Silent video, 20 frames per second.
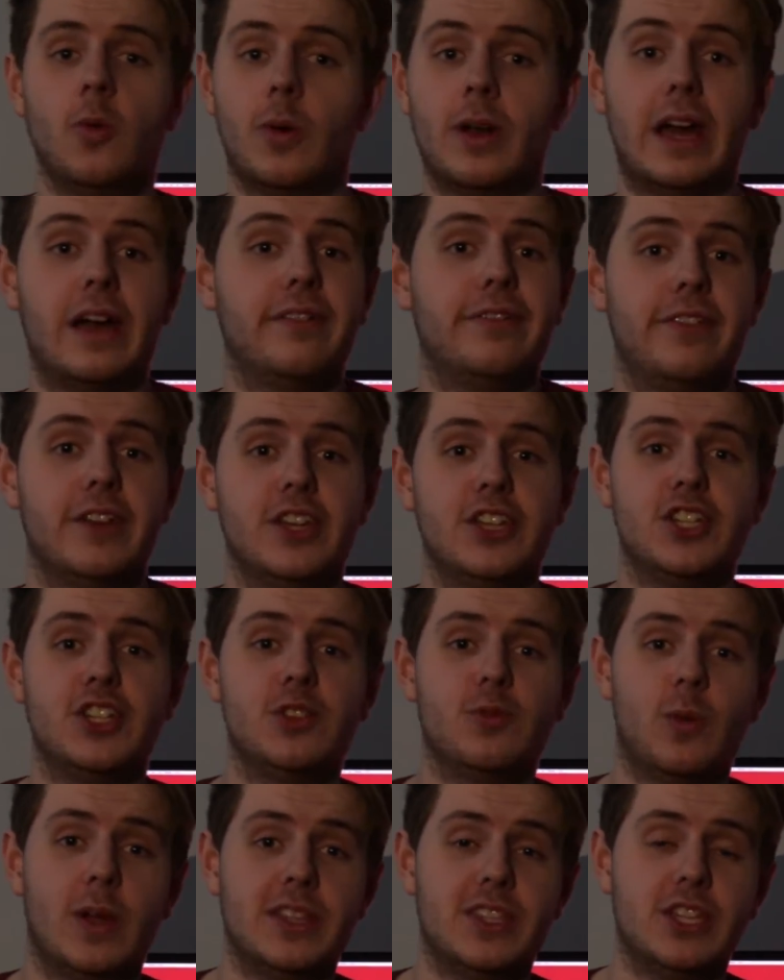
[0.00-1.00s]
when I
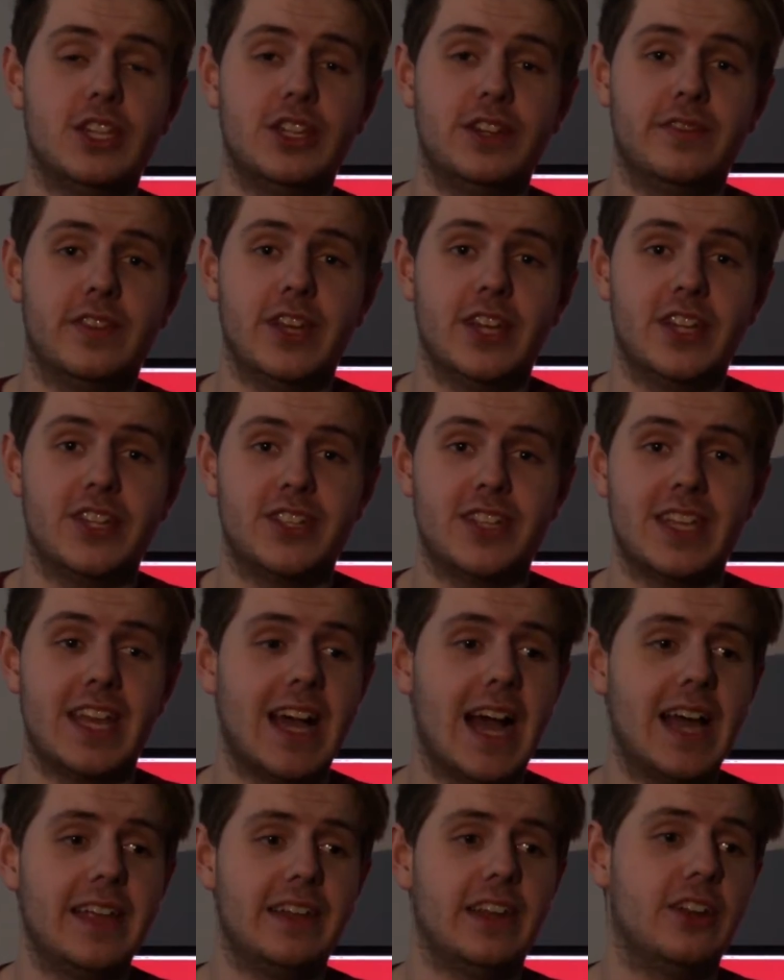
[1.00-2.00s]
first went to university,
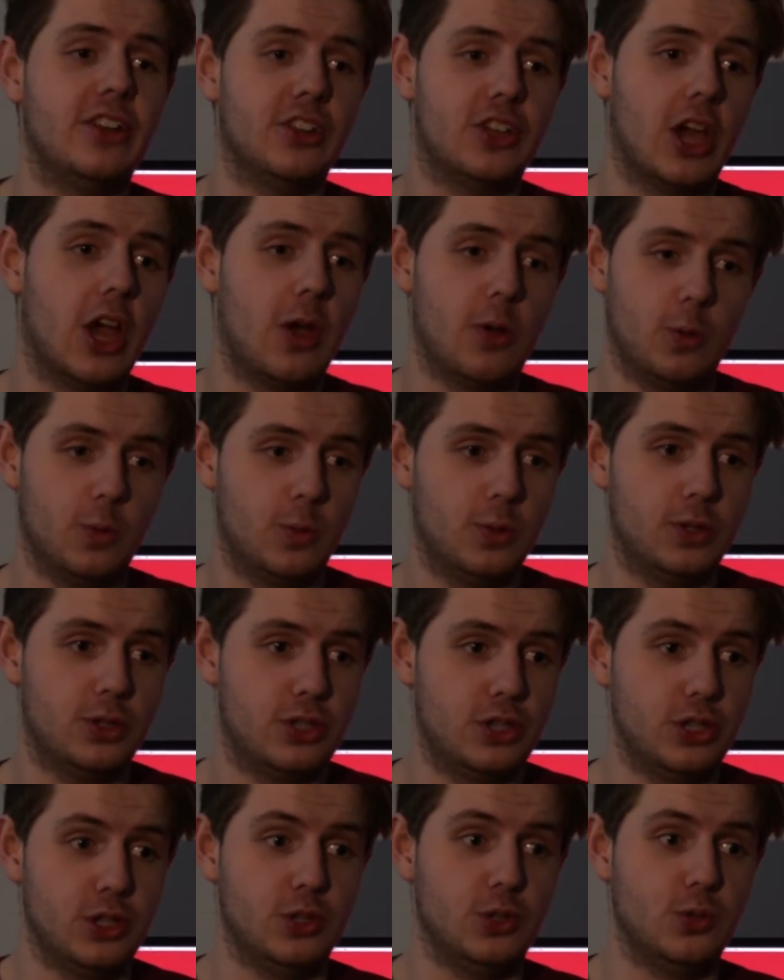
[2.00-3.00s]
I didn't go
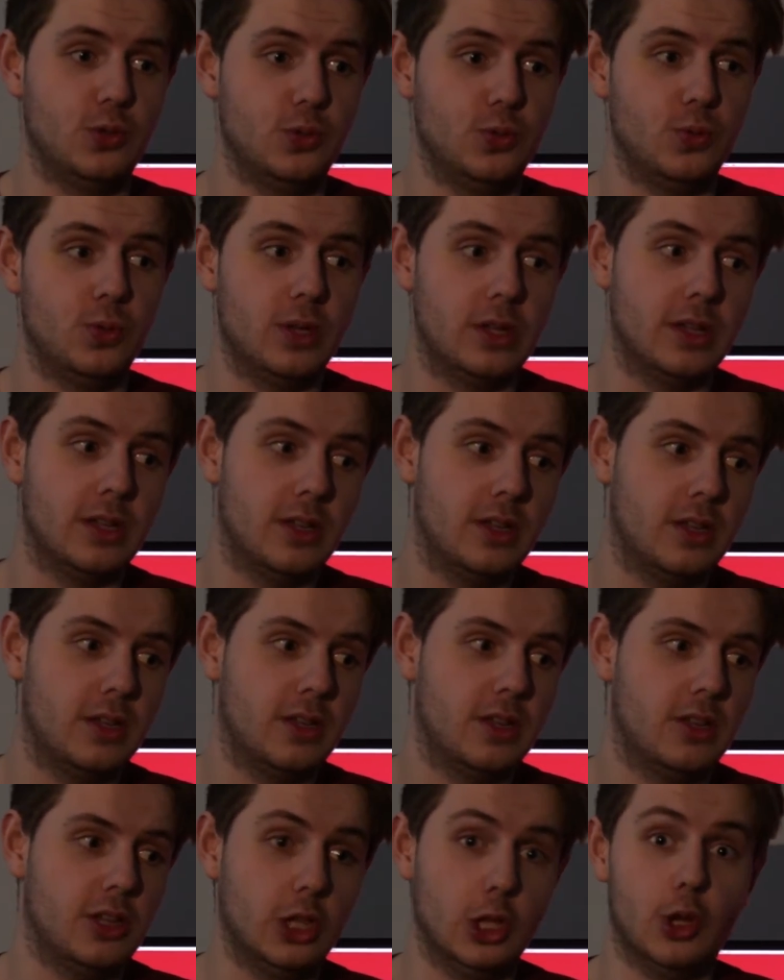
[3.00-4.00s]
to
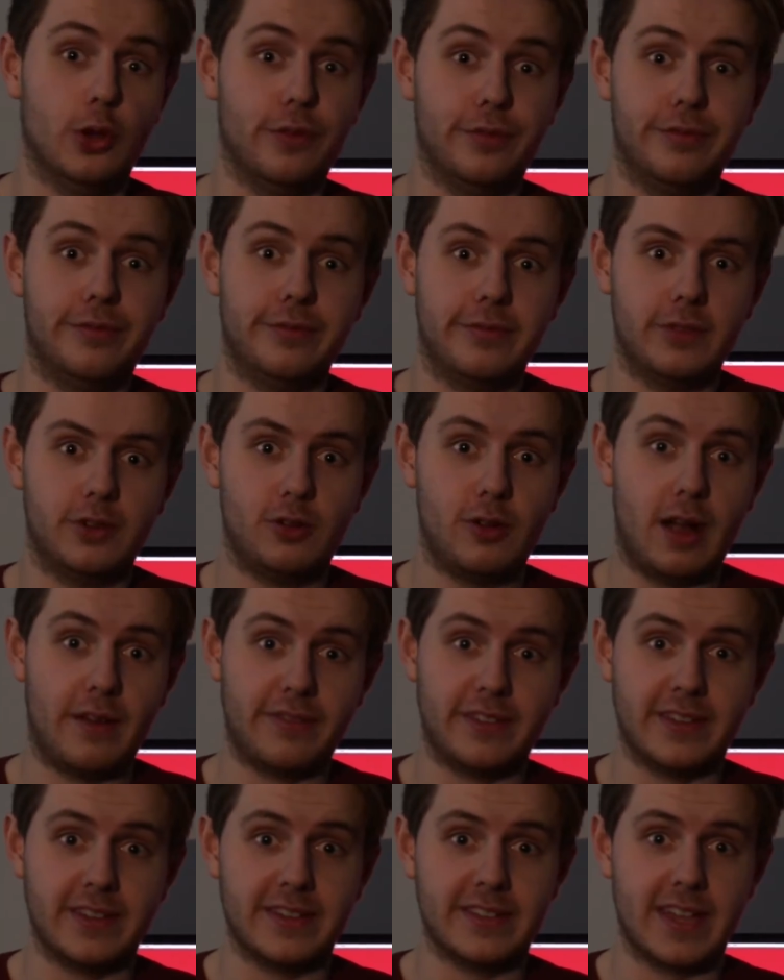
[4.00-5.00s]
love
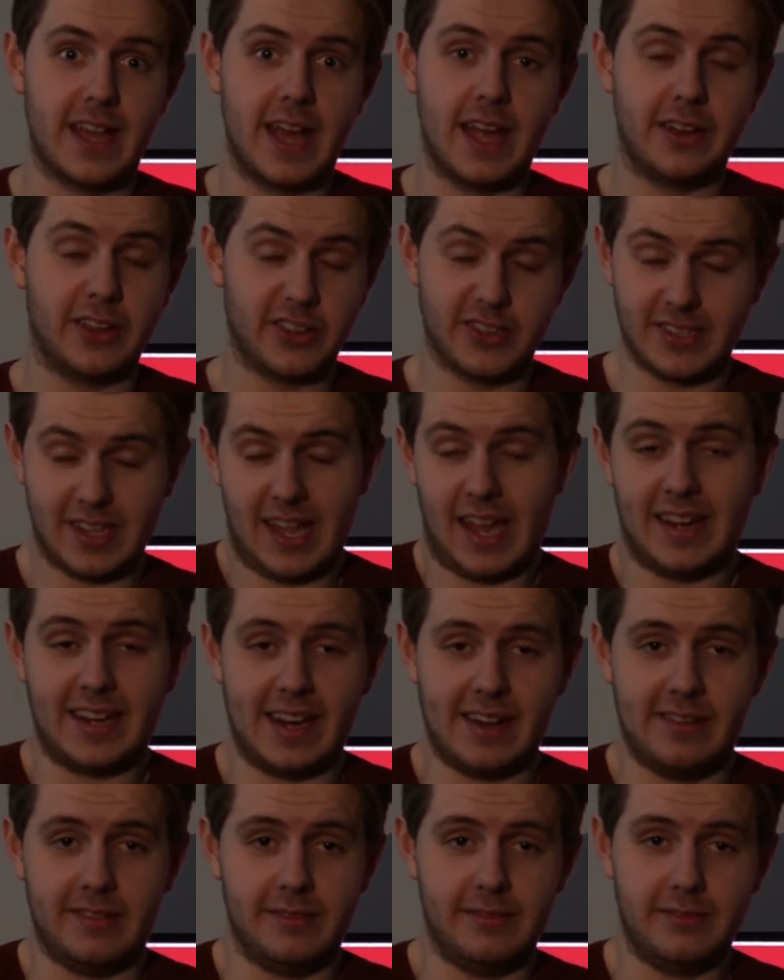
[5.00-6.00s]
graphic design, because I
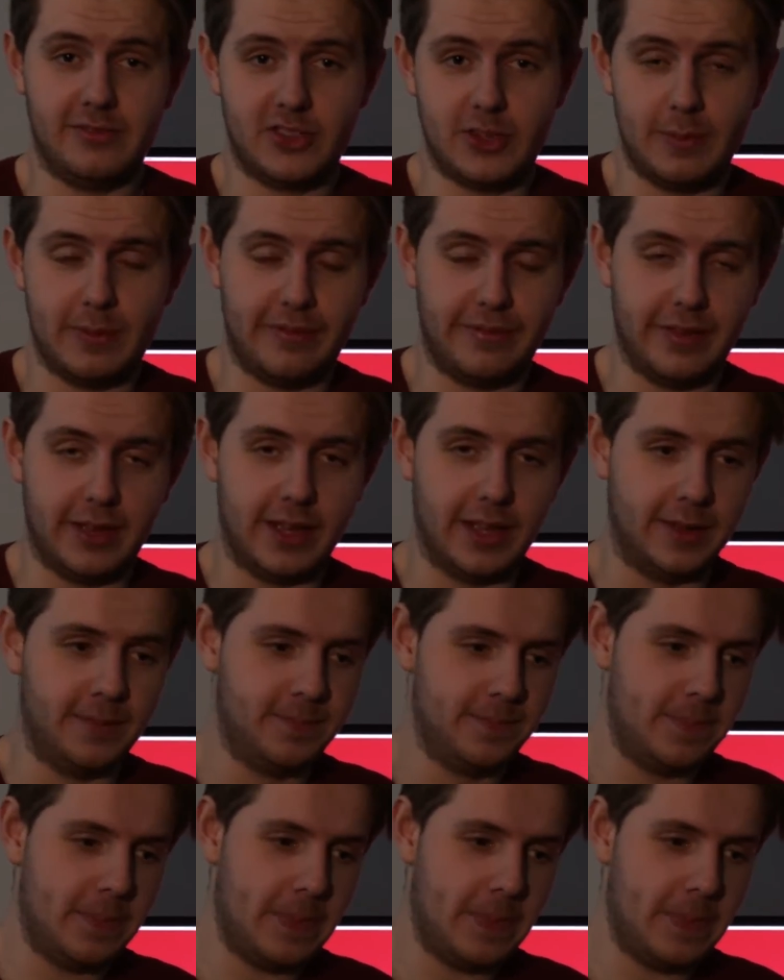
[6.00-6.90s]
didn't, to be fair.